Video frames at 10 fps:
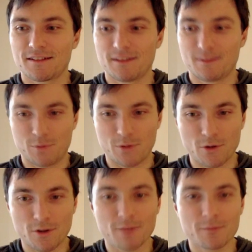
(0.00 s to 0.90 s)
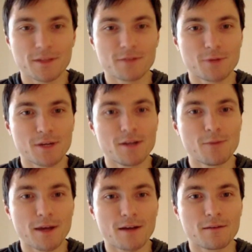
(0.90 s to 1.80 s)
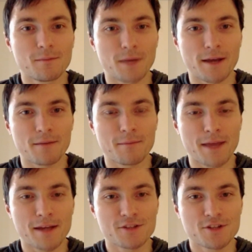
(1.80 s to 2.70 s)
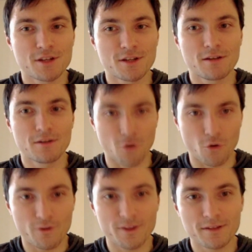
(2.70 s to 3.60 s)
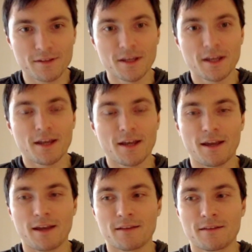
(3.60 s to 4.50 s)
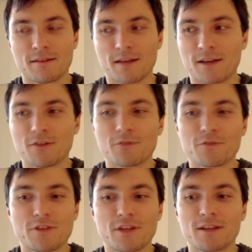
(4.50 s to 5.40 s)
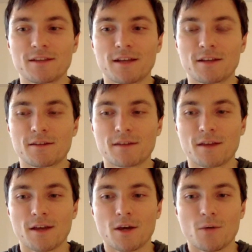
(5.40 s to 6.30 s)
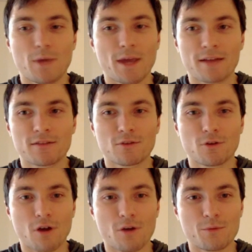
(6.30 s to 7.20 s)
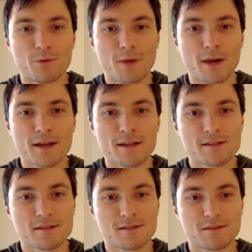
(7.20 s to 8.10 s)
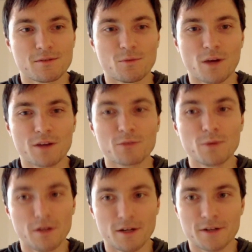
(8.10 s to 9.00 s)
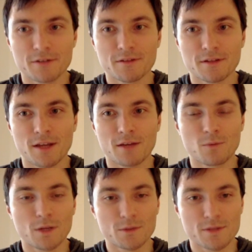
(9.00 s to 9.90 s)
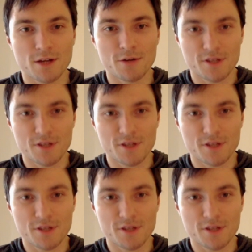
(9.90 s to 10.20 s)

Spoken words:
The program did really well by managing COVID, and I don't think that we had to compromise what we learned and what was our